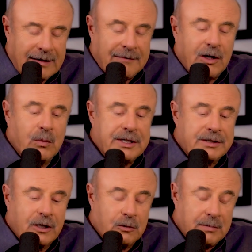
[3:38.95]
I've always
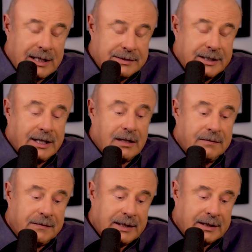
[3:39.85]
told
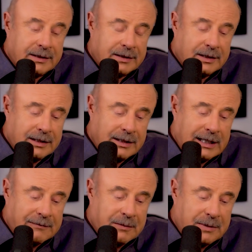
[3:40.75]
myself and
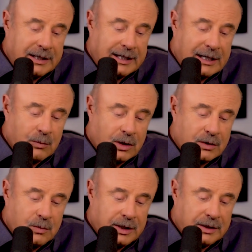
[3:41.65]
everybody I
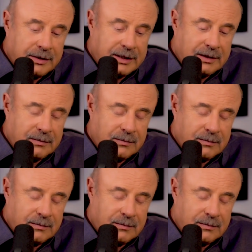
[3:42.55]
work with that